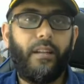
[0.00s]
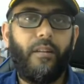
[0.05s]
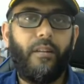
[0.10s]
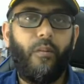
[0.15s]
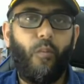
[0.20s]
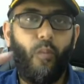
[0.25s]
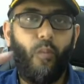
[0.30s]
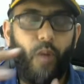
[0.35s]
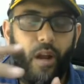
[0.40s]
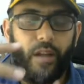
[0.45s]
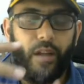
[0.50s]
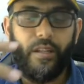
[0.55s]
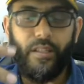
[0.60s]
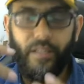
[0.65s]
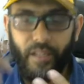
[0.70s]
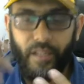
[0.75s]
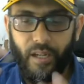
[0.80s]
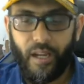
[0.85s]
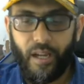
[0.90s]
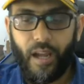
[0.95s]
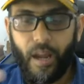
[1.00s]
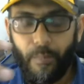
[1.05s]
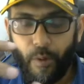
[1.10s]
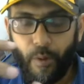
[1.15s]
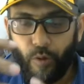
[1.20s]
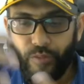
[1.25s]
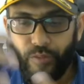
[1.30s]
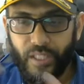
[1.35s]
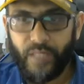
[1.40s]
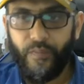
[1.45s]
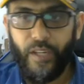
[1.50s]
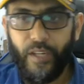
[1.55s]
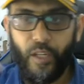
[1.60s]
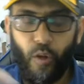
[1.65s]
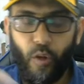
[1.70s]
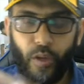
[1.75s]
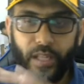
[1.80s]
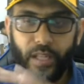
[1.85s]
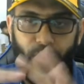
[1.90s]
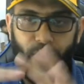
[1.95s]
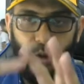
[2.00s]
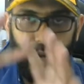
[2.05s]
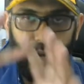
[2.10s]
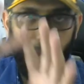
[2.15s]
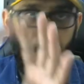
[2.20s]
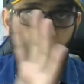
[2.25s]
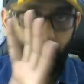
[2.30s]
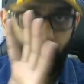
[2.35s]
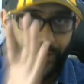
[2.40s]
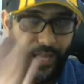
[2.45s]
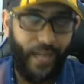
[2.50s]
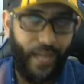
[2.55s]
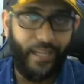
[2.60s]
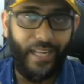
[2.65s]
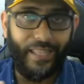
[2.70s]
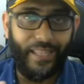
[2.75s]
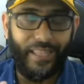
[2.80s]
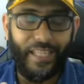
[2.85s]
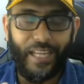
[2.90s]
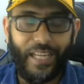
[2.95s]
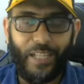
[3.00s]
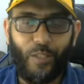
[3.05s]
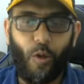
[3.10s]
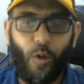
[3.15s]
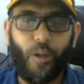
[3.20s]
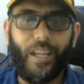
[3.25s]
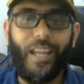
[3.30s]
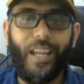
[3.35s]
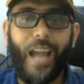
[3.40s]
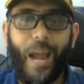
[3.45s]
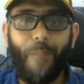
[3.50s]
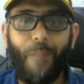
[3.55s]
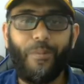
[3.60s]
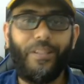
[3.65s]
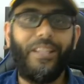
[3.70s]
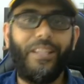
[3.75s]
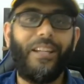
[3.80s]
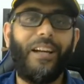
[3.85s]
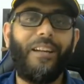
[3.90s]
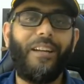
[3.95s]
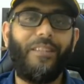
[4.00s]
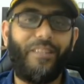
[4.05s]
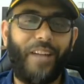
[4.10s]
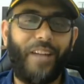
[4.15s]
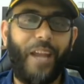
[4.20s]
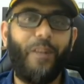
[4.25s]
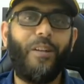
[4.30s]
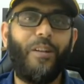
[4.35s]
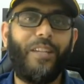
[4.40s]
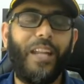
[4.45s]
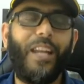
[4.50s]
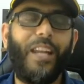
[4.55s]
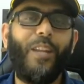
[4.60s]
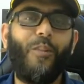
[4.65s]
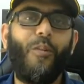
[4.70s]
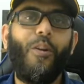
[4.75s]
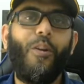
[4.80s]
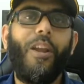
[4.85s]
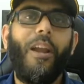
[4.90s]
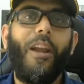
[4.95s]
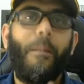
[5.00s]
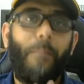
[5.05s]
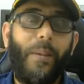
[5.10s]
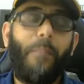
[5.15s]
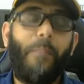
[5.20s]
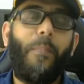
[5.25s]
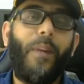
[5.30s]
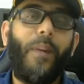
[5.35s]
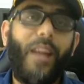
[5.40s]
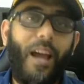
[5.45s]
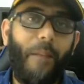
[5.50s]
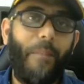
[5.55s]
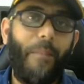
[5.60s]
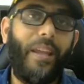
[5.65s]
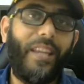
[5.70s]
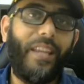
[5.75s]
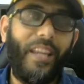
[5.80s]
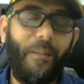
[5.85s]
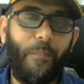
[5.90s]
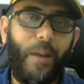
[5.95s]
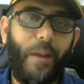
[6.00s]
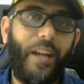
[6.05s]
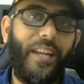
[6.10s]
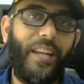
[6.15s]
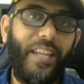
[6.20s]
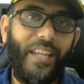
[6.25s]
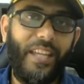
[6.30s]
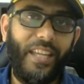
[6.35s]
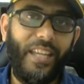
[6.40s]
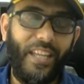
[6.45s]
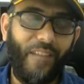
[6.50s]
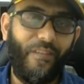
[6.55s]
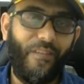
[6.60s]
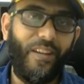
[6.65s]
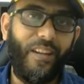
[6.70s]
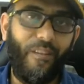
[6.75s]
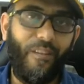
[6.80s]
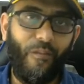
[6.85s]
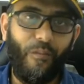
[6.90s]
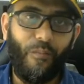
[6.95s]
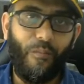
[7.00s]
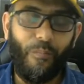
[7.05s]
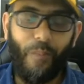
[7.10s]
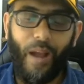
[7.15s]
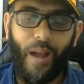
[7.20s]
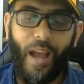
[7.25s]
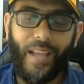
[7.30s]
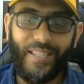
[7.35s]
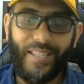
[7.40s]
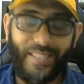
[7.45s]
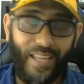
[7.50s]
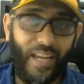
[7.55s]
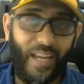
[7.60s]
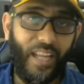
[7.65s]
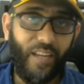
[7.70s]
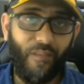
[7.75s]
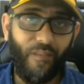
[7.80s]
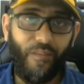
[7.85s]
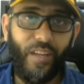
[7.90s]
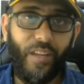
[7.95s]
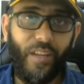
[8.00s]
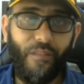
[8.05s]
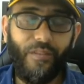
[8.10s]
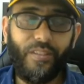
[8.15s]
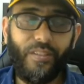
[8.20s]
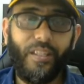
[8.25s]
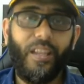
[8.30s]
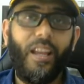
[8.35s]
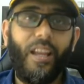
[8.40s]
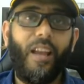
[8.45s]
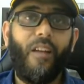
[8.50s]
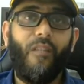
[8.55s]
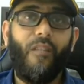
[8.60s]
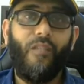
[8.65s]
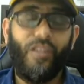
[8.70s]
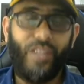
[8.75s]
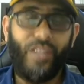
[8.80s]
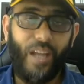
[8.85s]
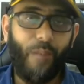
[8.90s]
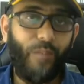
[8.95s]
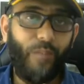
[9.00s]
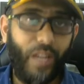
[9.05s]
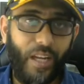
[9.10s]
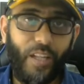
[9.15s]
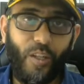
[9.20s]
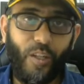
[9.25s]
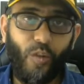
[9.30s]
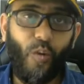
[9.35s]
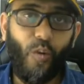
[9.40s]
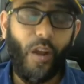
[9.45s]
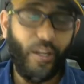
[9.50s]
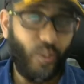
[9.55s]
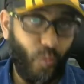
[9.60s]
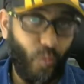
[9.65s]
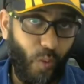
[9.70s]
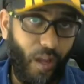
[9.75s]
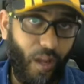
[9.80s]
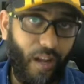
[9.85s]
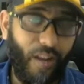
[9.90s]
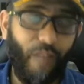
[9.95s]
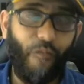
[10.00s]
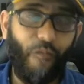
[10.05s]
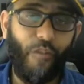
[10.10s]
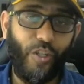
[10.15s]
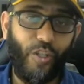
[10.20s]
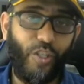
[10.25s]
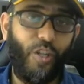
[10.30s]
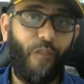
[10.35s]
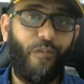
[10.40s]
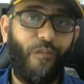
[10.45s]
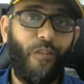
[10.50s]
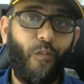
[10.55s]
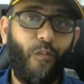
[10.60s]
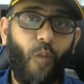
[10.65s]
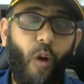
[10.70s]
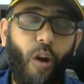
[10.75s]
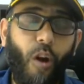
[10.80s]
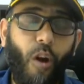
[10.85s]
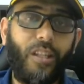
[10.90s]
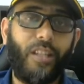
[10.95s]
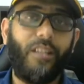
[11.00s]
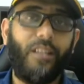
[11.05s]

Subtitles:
what here about this video is not about that ethical talking. I'm here trying to tell you people are making money even by selling views, which I'm telling you as well, which if you want